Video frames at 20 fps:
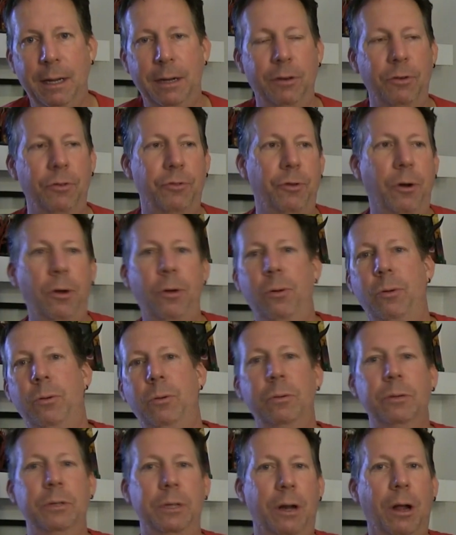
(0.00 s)
and
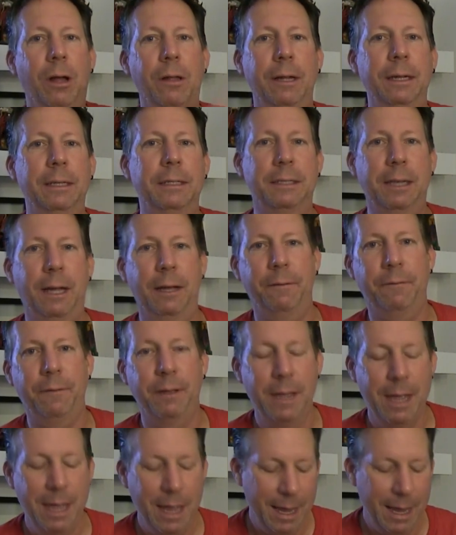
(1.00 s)
drones and all that stuff.